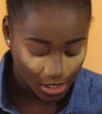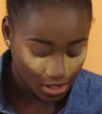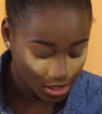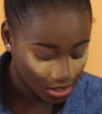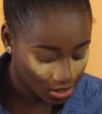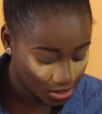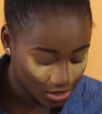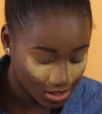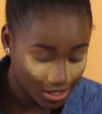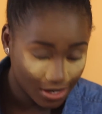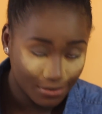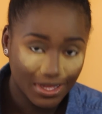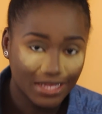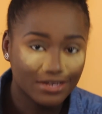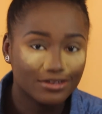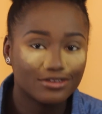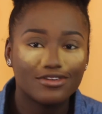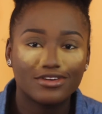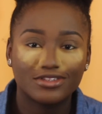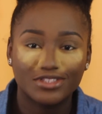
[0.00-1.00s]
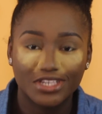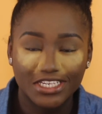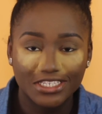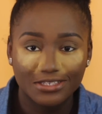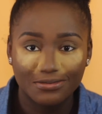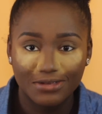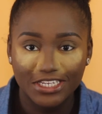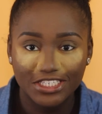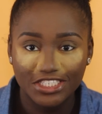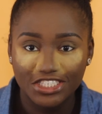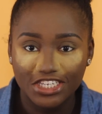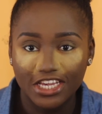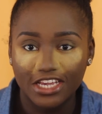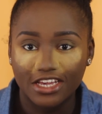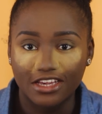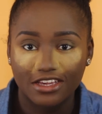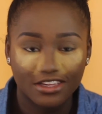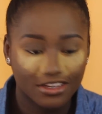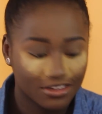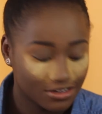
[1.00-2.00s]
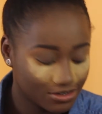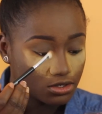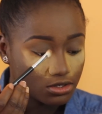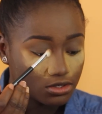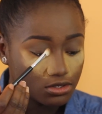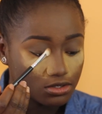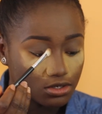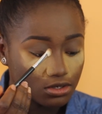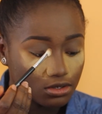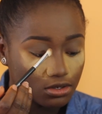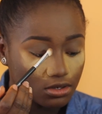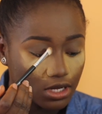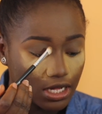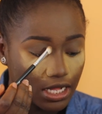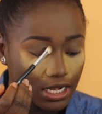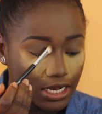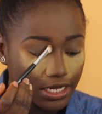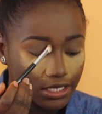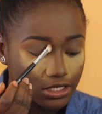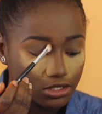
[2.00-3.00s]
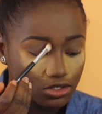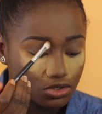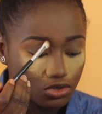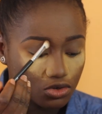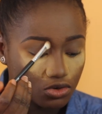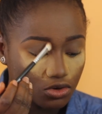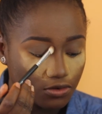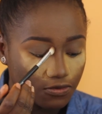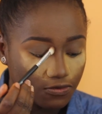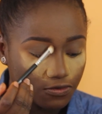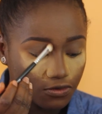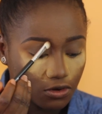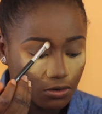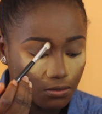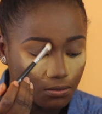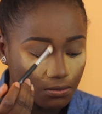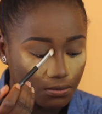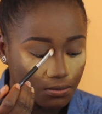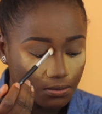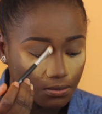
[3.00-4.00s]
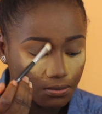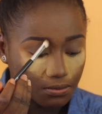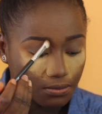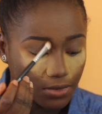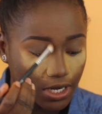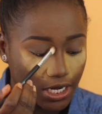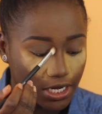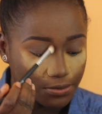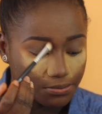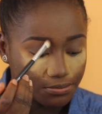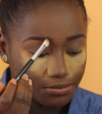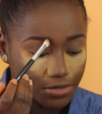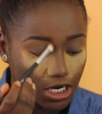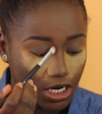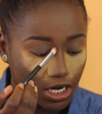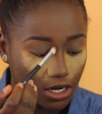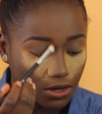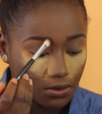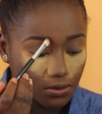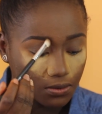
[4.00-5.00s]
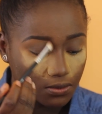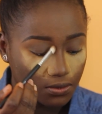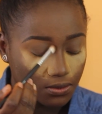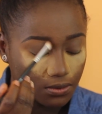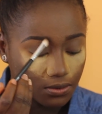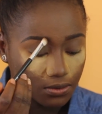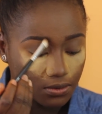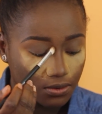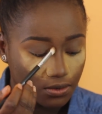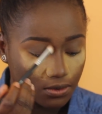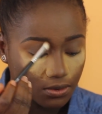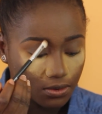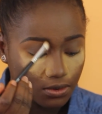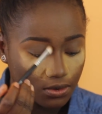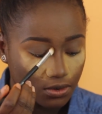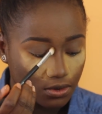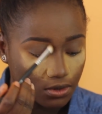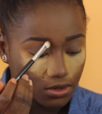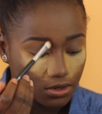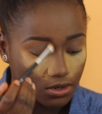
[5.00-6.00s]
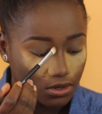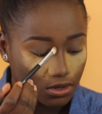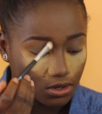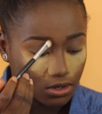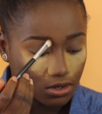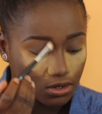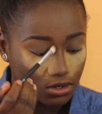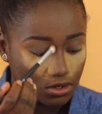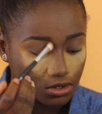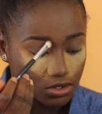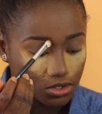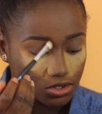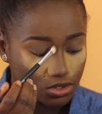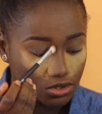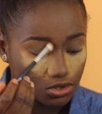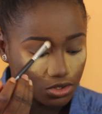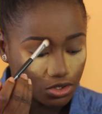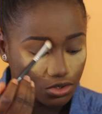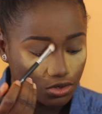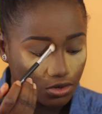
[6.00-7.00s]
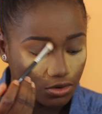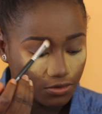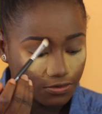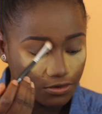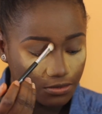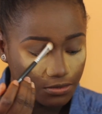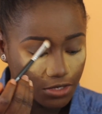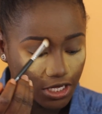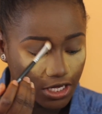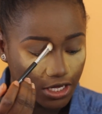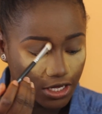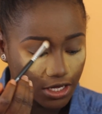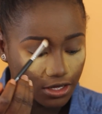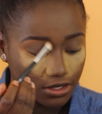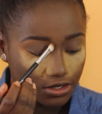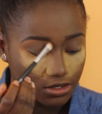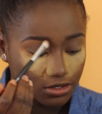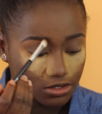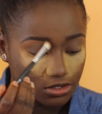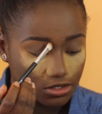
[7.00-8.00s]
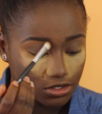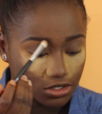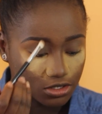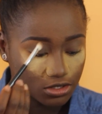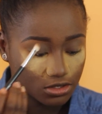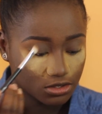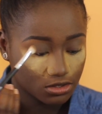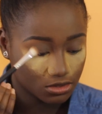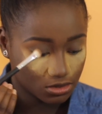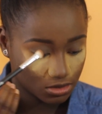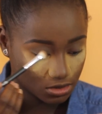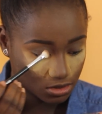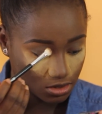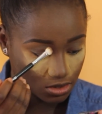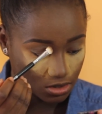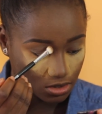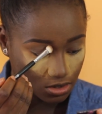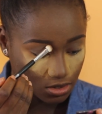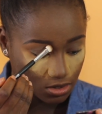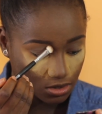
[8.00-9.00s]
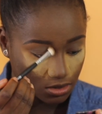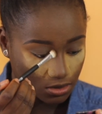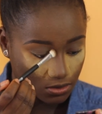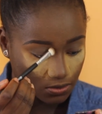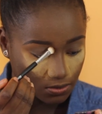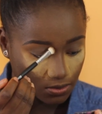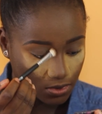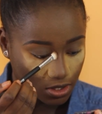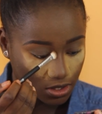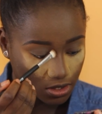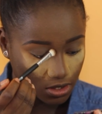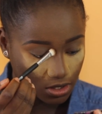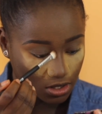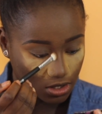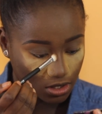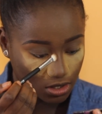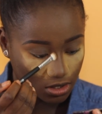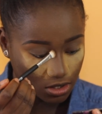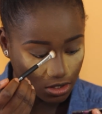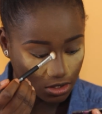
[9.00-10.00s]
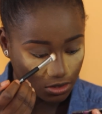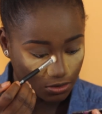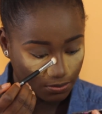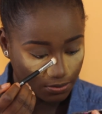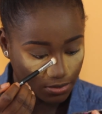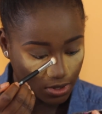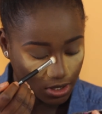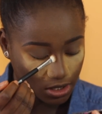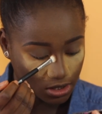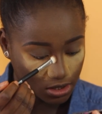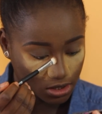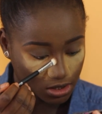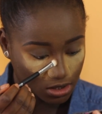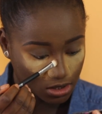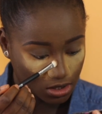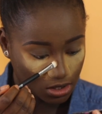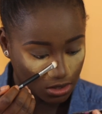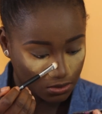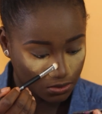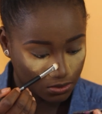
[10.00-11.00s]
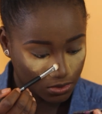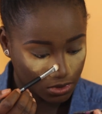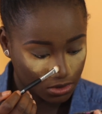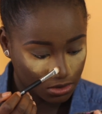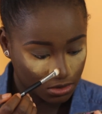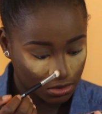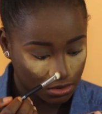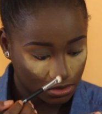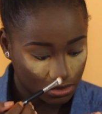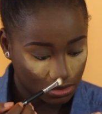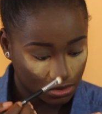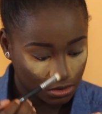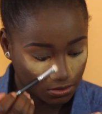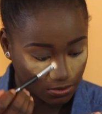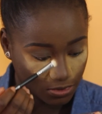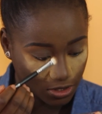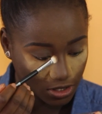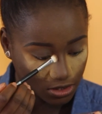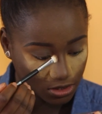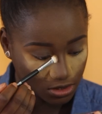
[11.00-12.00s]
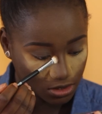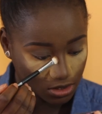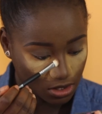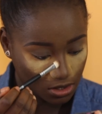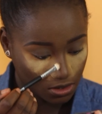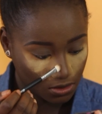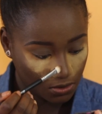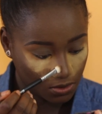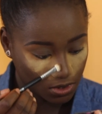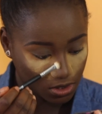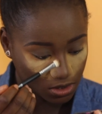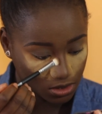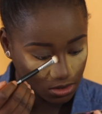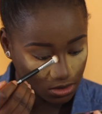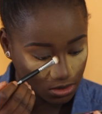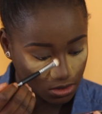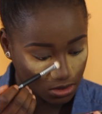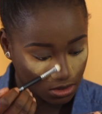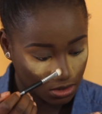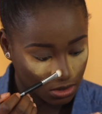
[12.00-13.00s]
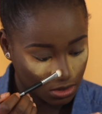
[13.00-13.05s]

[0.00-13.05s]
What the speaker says: I don't know how to explain shit, yeah? So I like to go from my brow. So you go from here, so just blend here, then you blend downwards. Blend downwards.